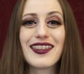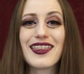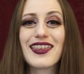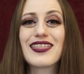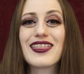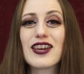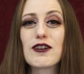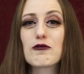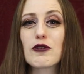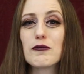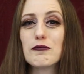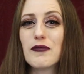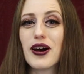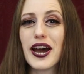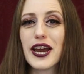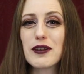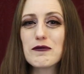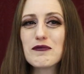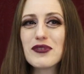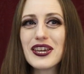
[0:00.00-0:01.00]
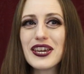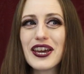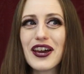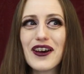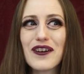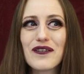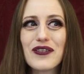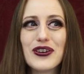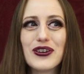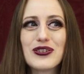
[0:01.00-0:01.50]
that they remind me
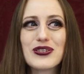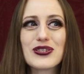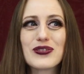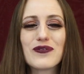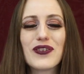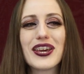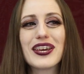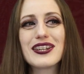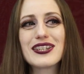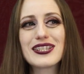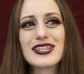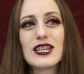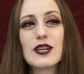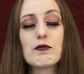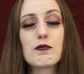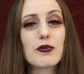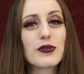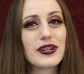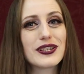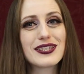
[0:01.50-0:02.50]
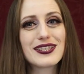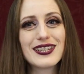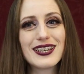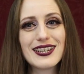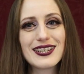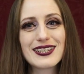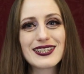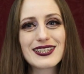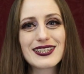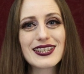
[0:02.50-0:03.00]
of those fantasy
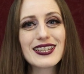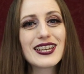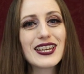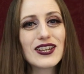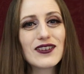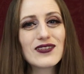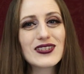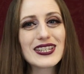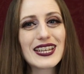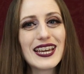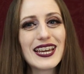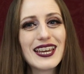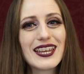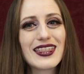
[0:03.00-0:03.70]
princess sleeves